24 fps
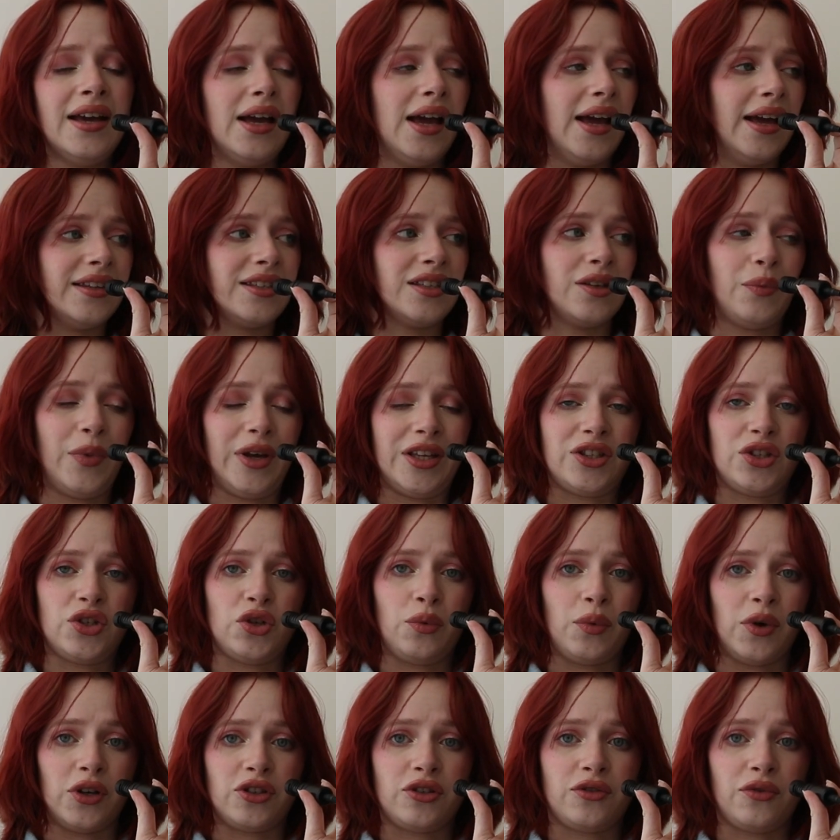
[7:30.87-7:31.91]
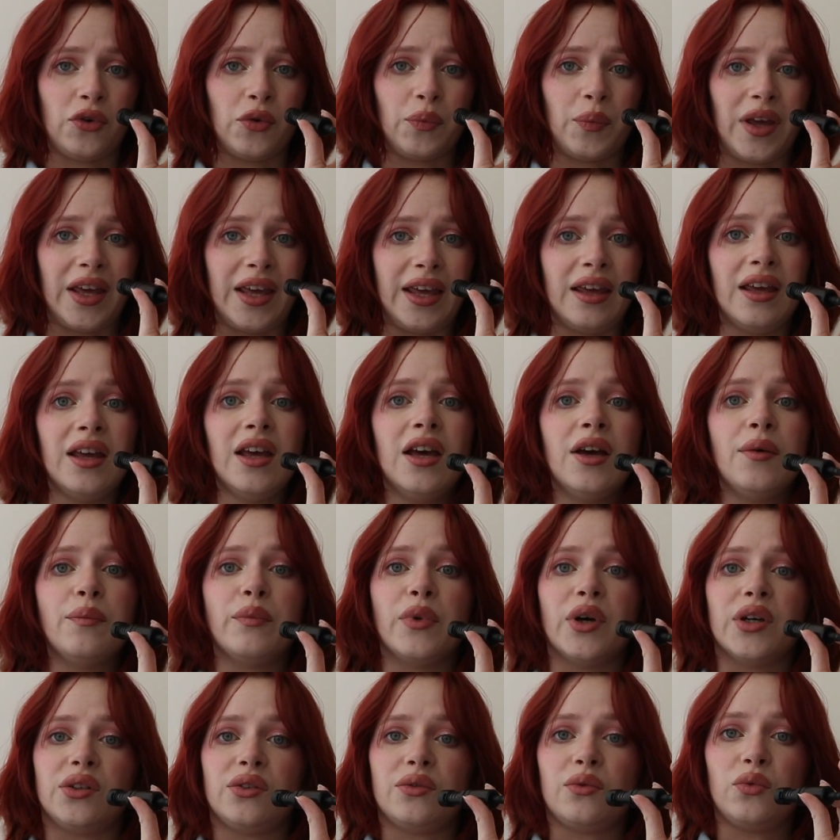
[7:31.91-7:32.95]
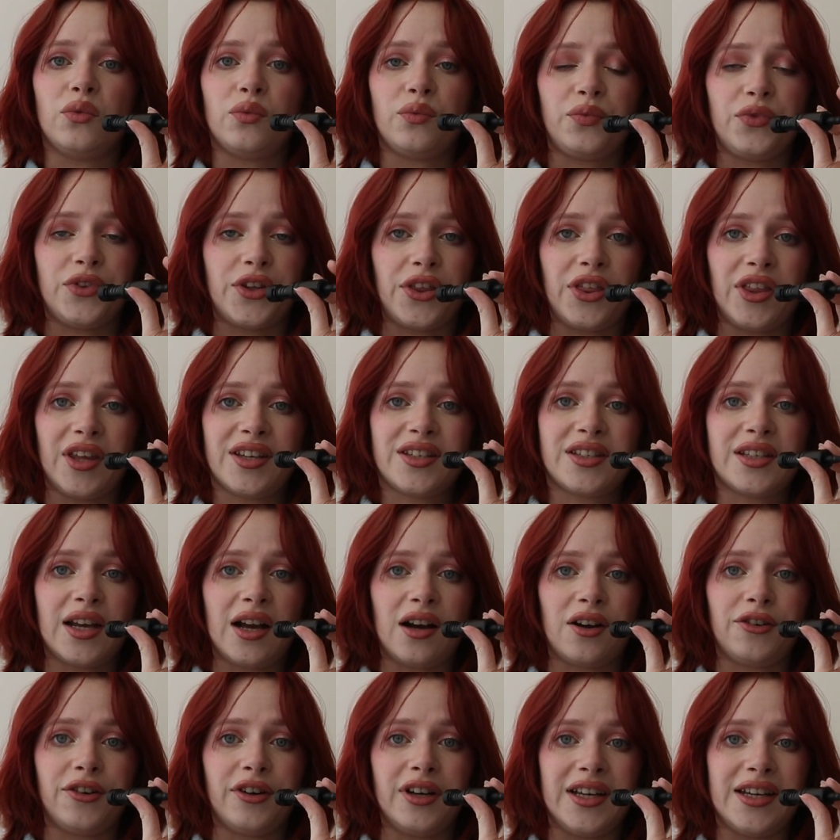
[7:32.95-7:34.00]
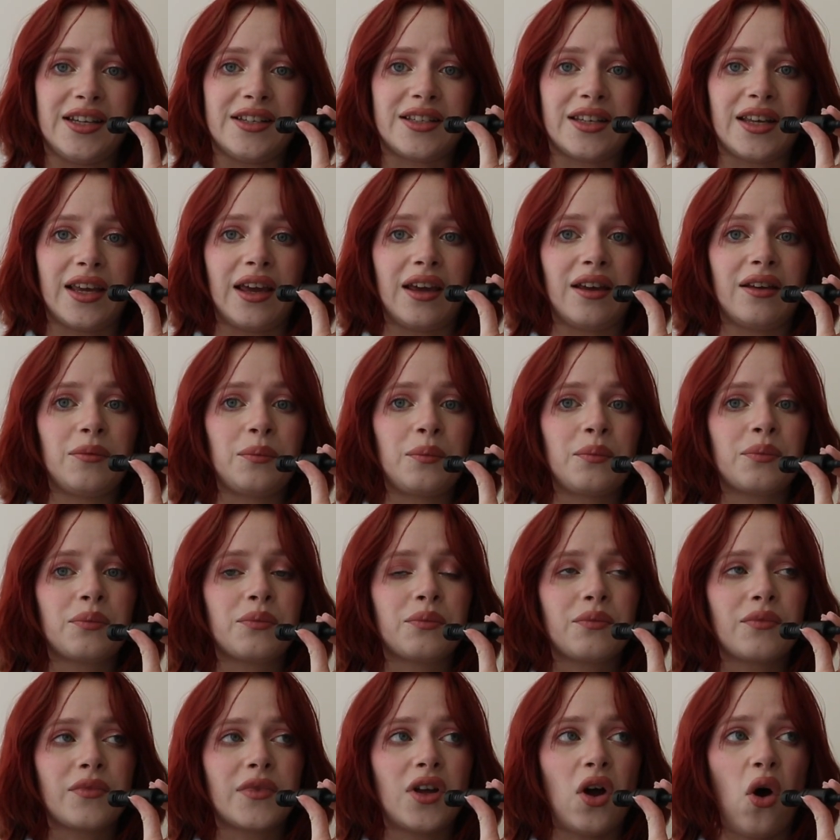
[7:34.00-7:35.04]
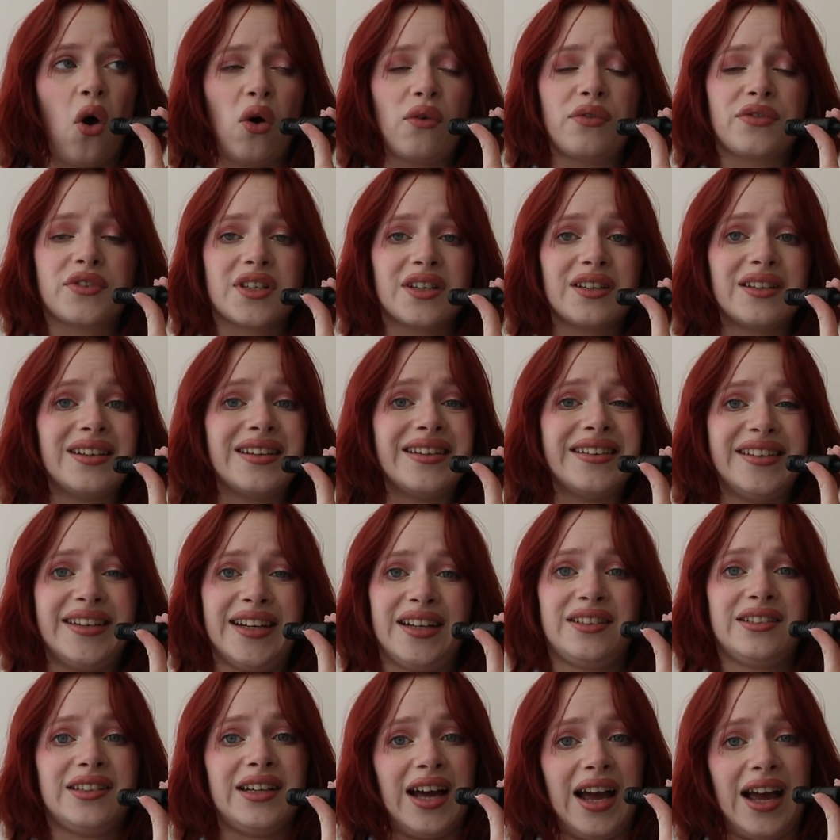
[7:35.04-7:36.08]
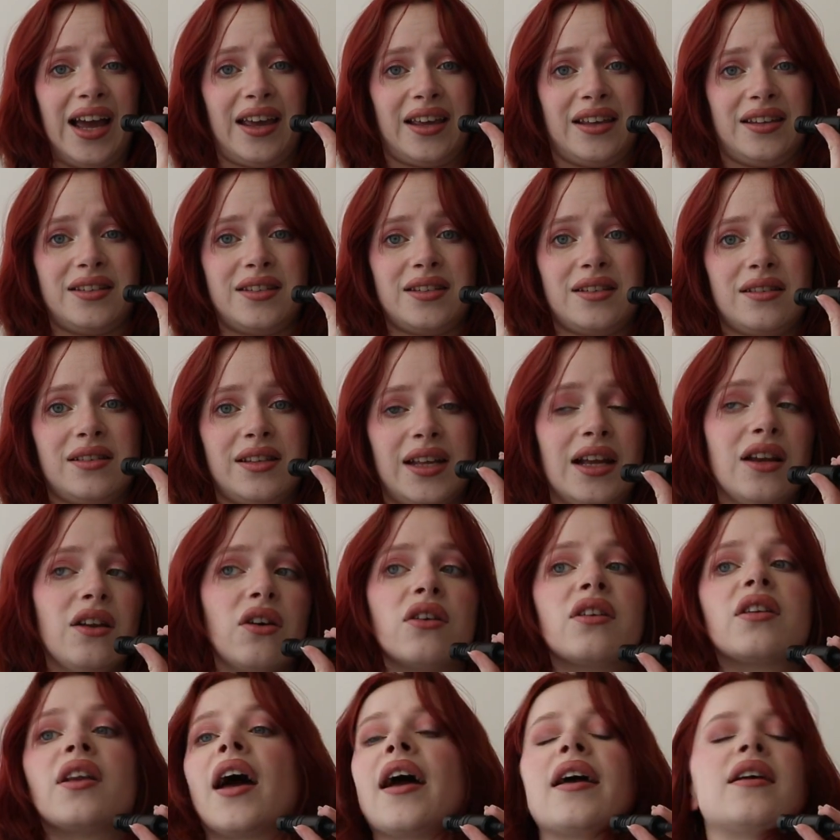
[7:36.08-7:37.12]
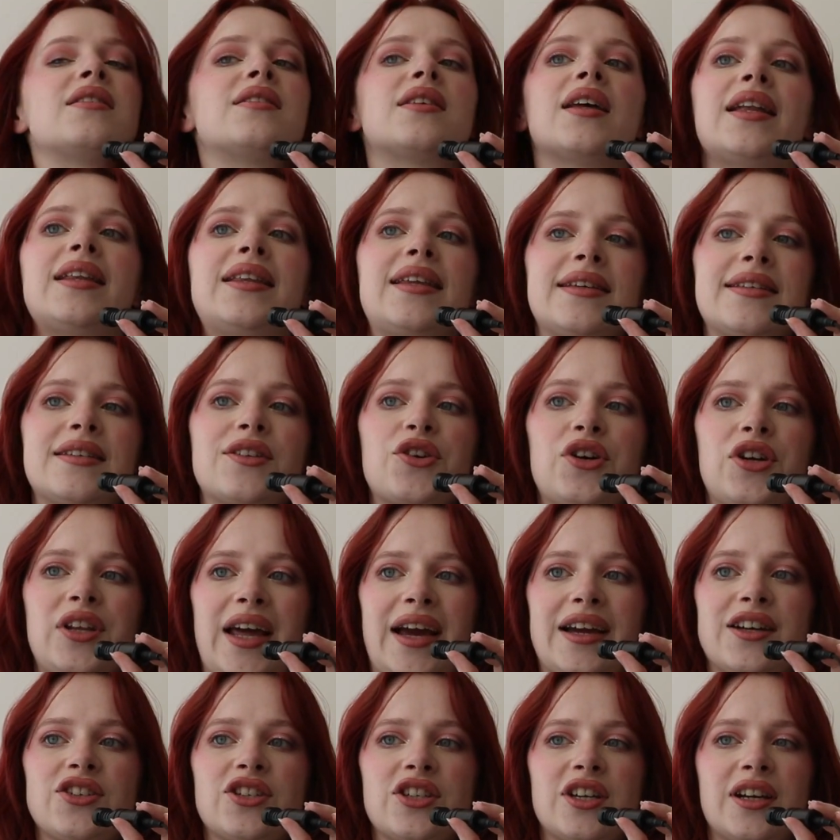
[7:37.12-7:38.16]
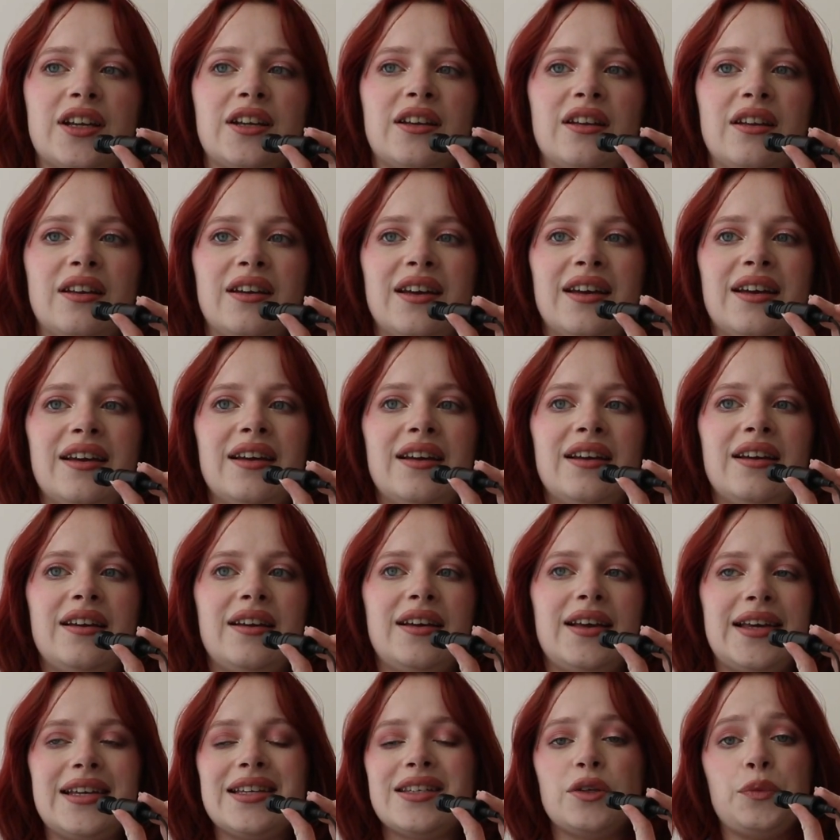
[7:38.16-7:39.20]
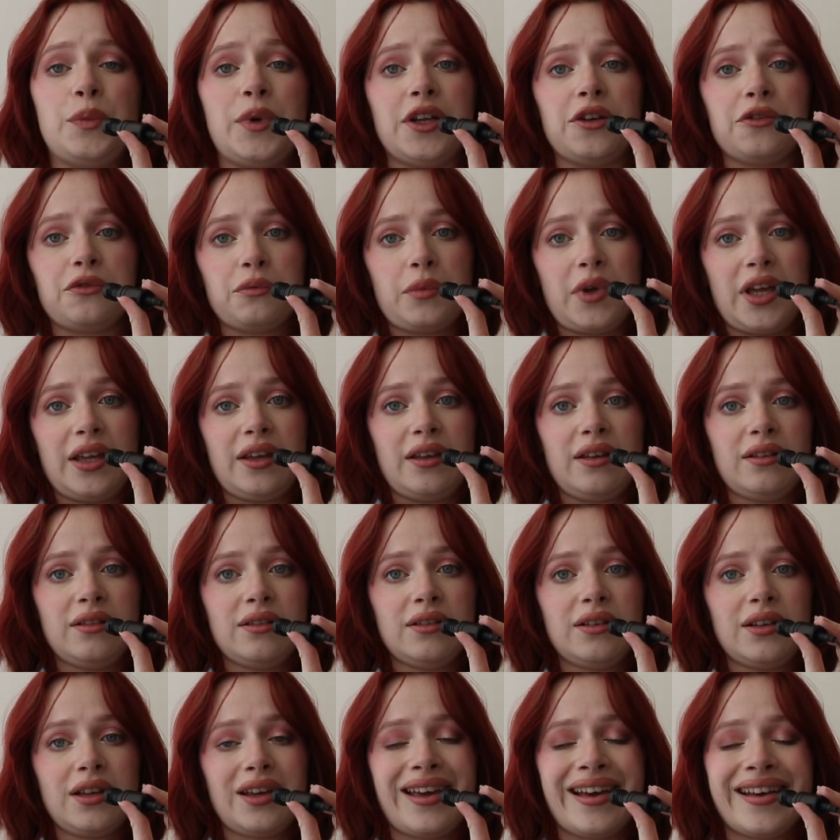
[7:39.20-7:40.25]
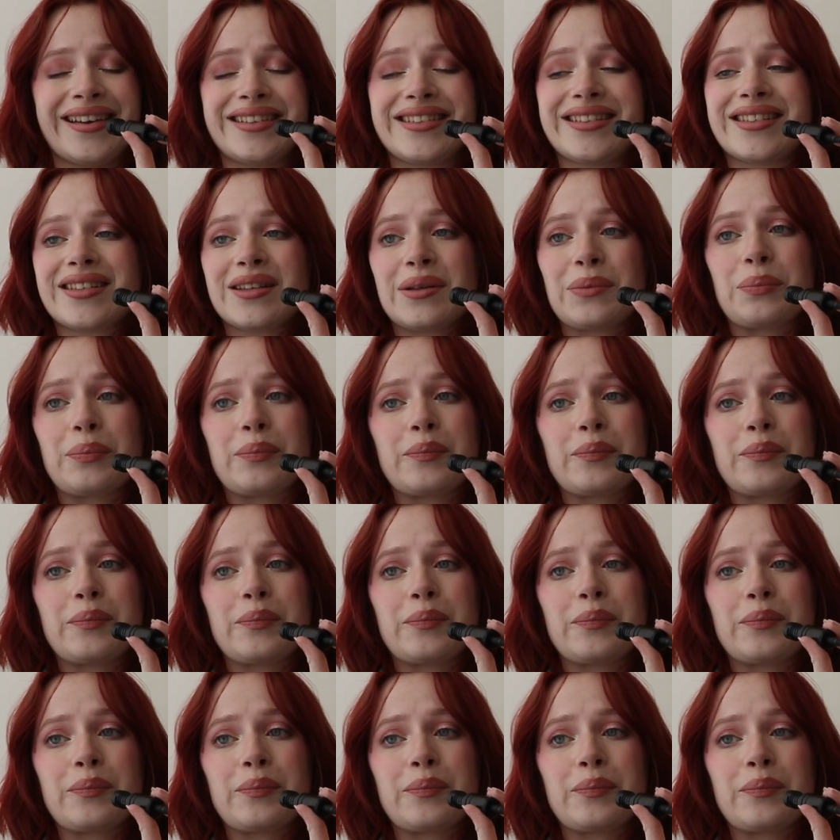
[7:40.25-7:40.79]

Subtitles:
It's a bit too much for me, but the things they are releasing, often they're nice. They look nice. And this collection is a bit of me, because